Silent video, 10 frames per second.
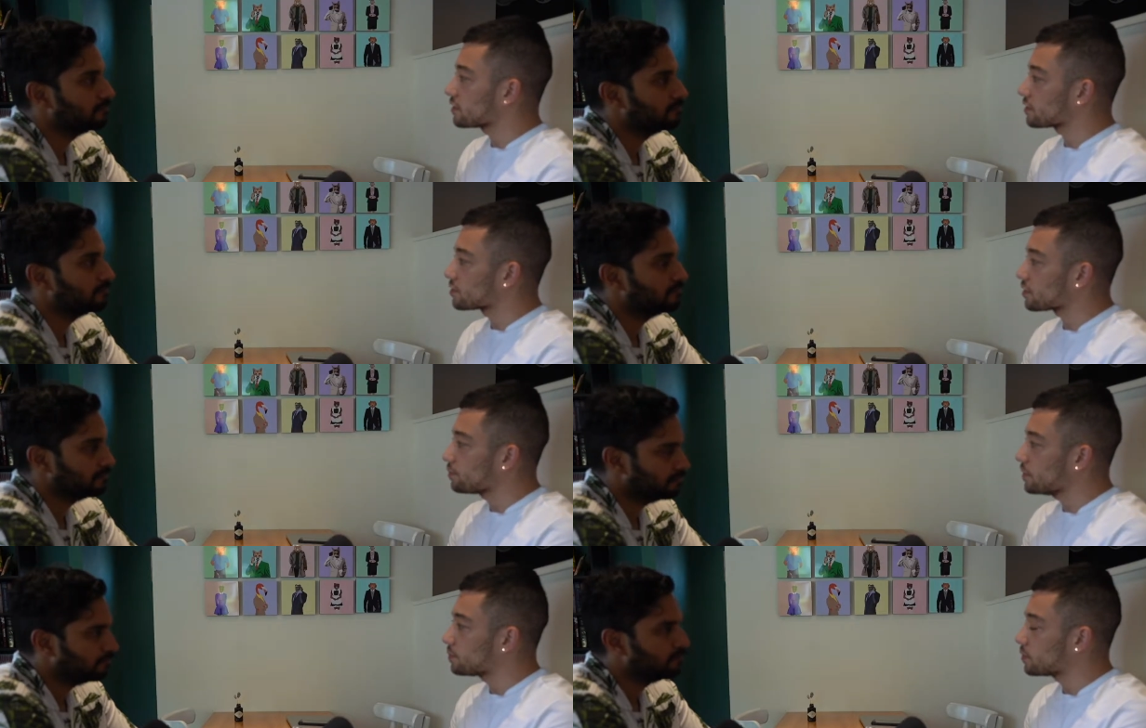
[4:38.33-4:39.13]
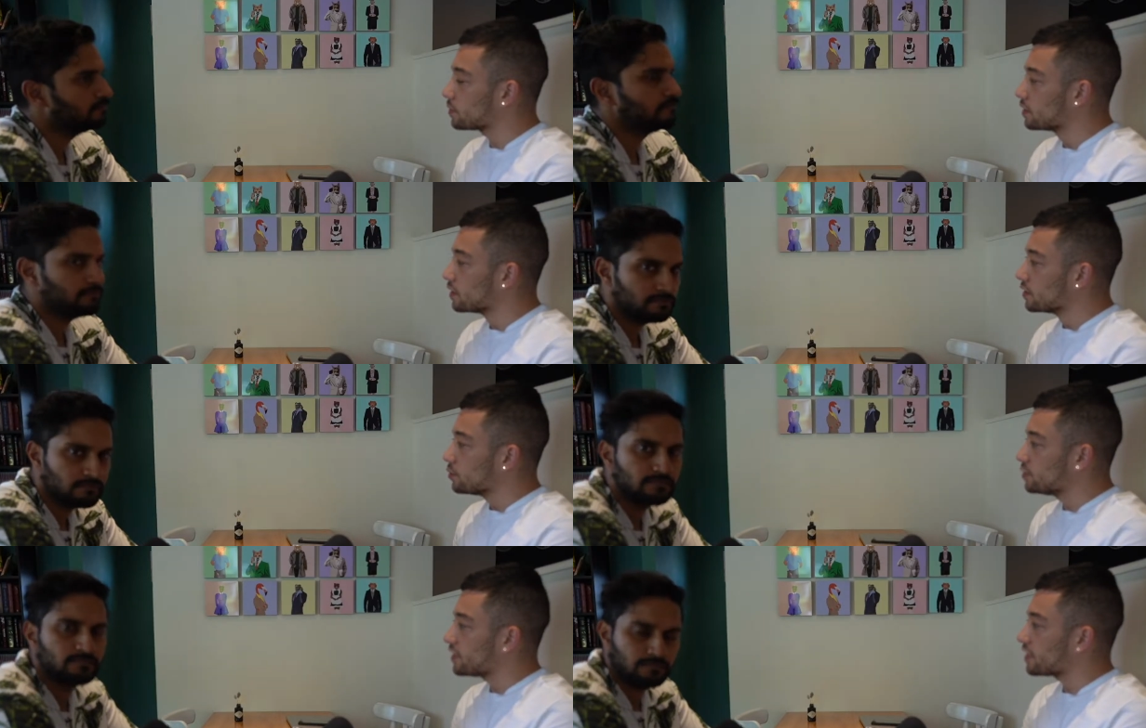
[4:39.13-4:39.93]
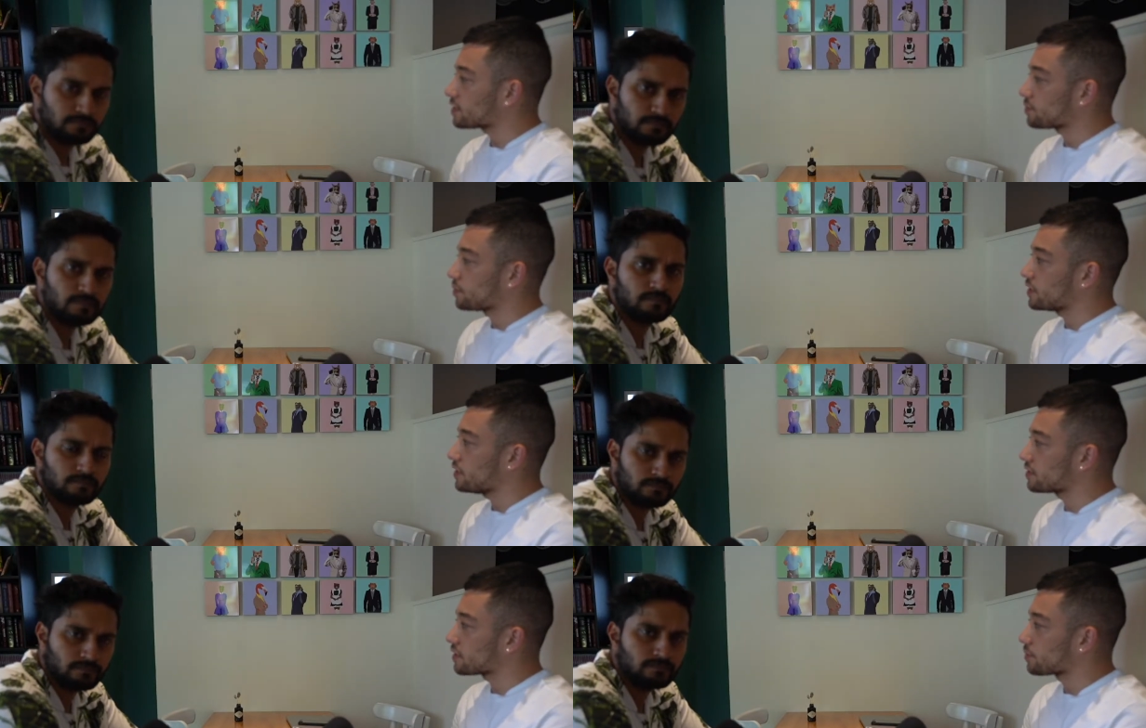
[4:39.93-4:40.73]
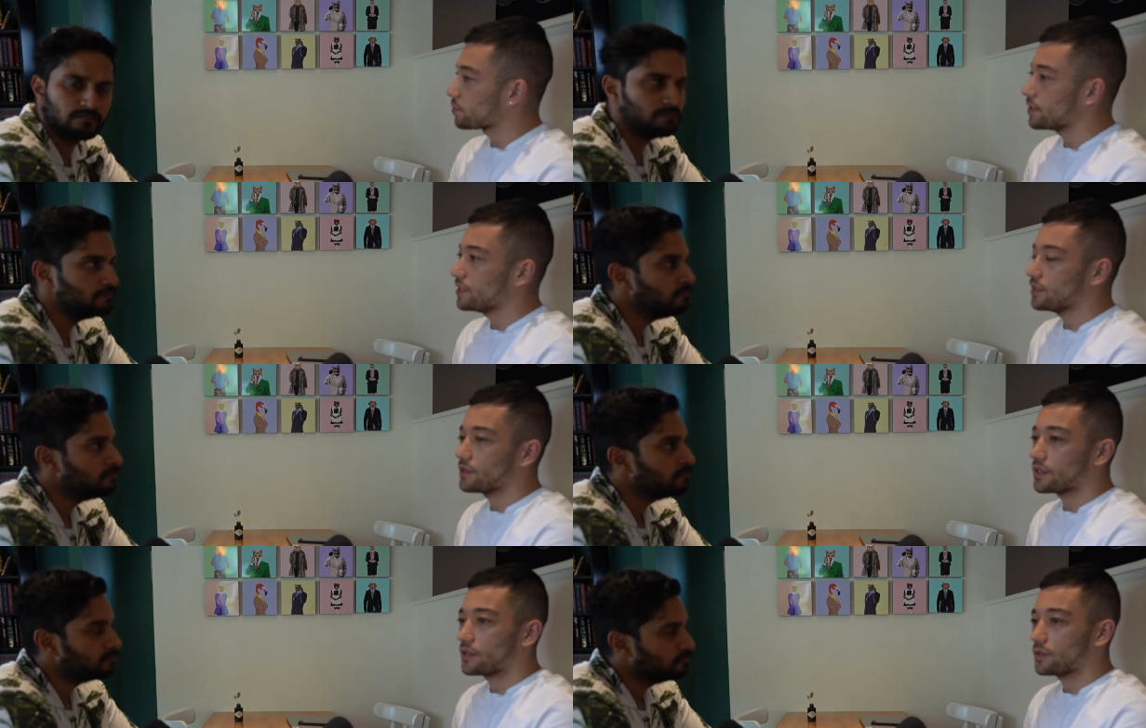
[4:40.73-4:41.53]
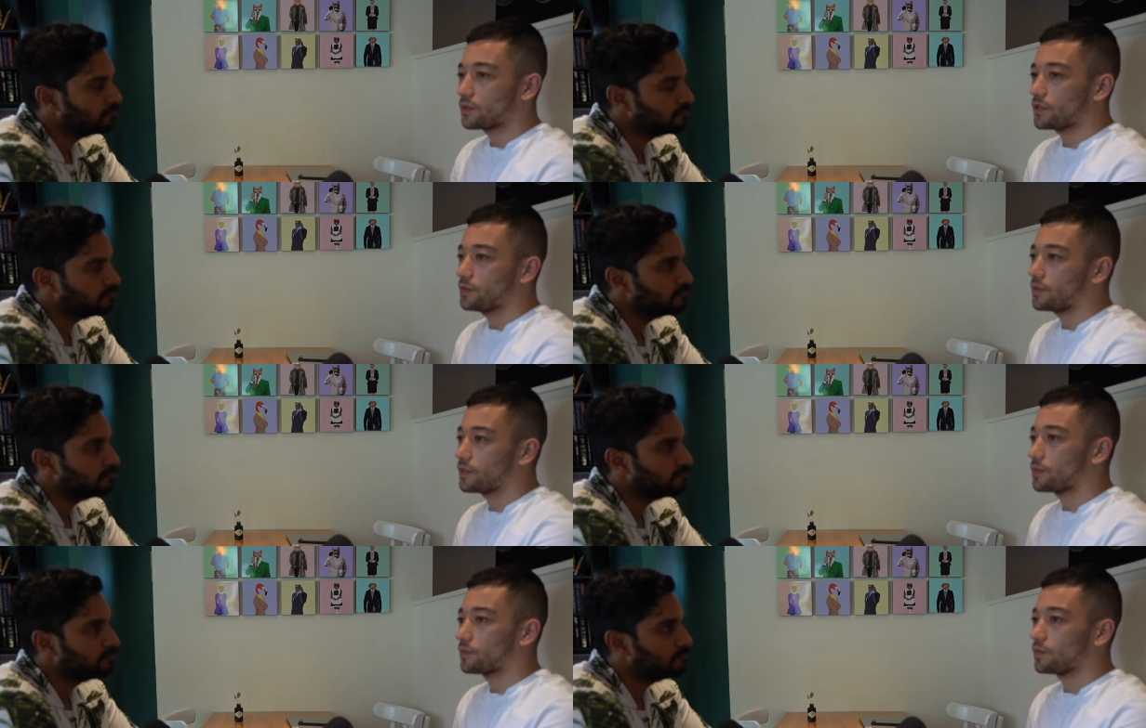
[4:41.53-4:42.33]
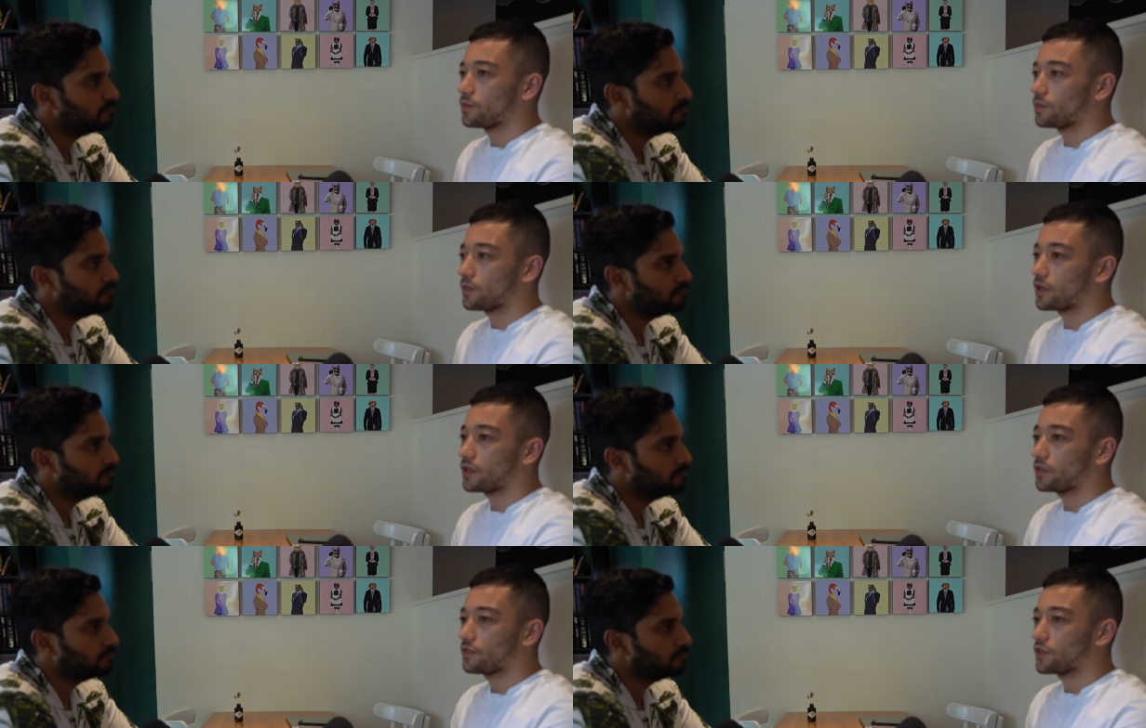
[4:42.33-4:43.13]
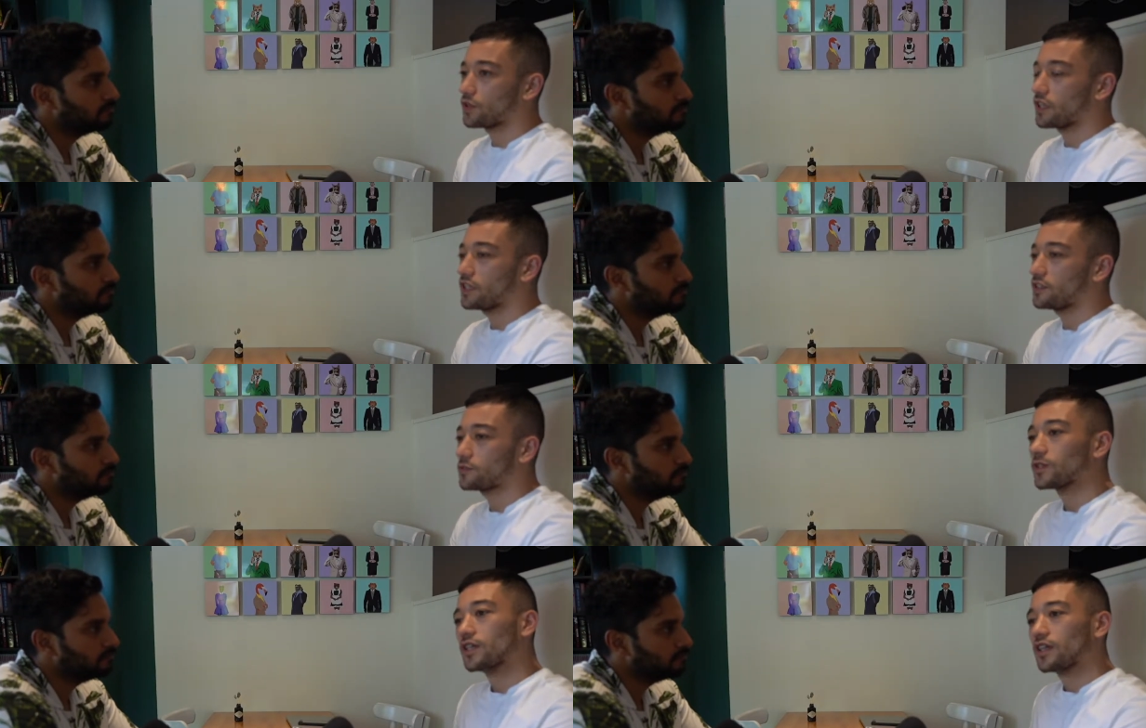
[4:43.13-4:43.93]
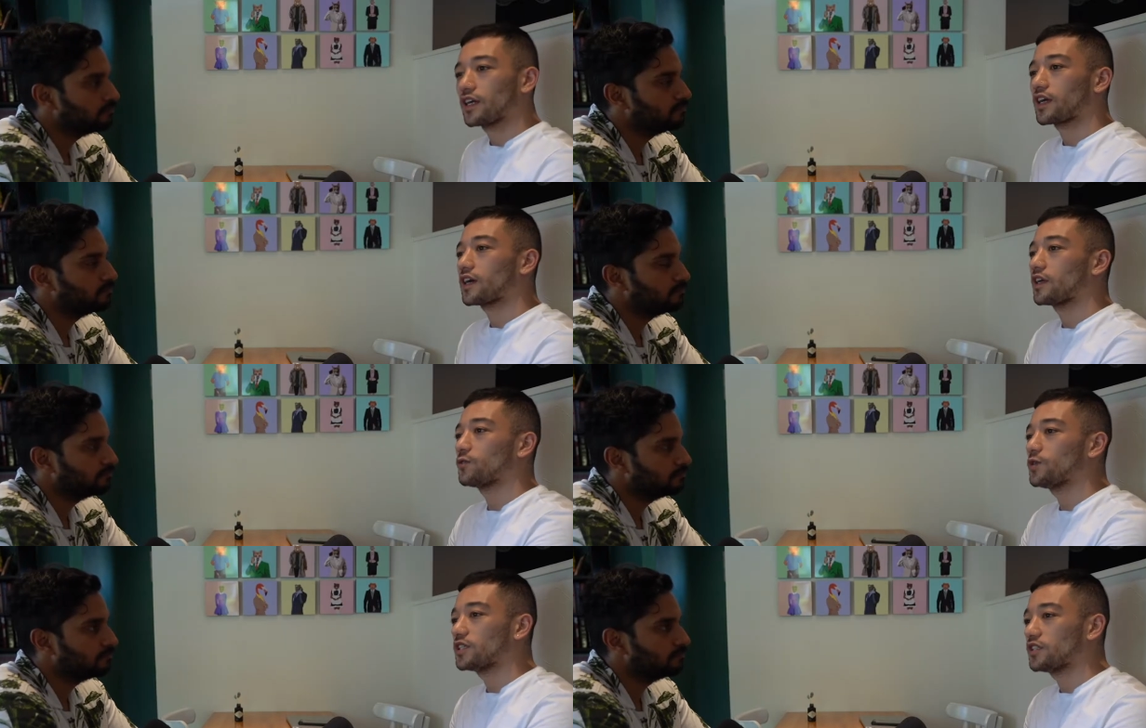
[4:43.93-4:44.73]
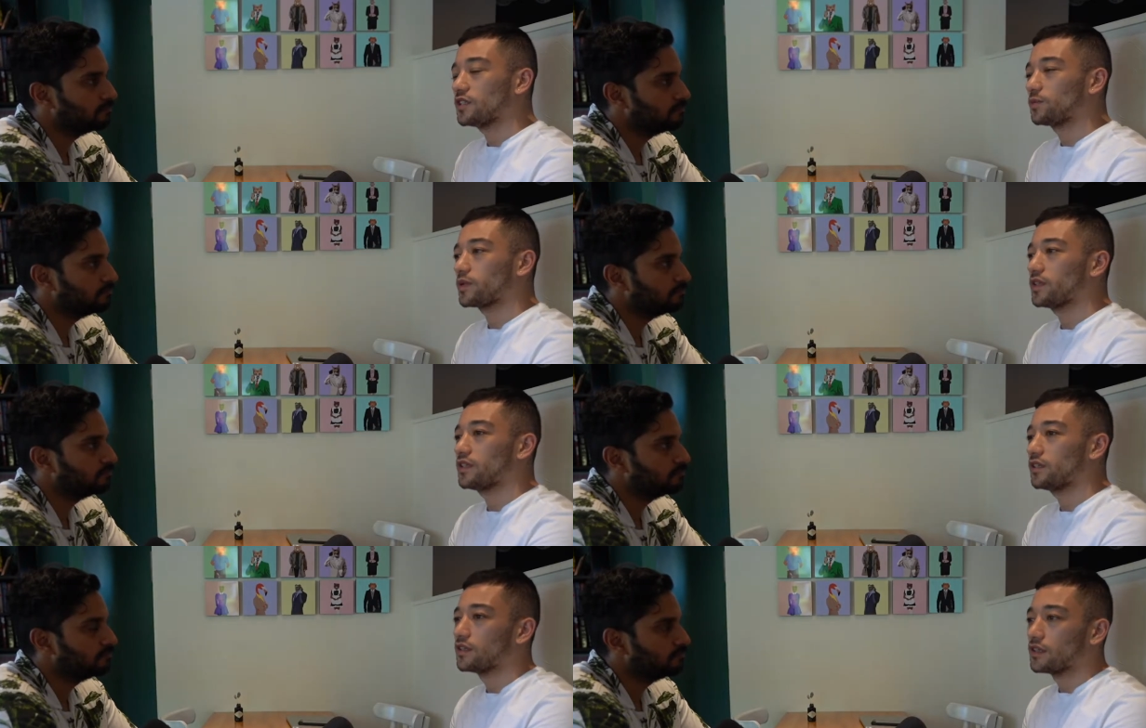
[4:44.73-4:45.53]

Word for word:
Speaker 1: Like there's some people who dance plays like a pretty, a pretty big part of their life, and I kind of wish it played